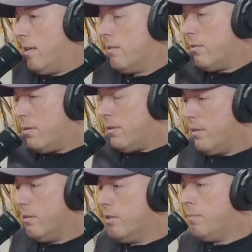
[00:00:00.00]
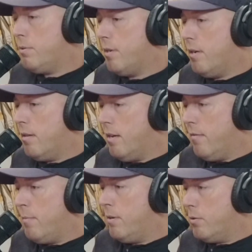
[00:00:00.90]
So on their ships right now, they
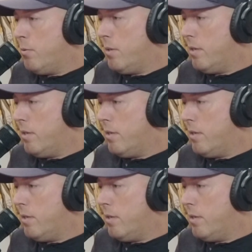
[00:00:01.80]
have about 20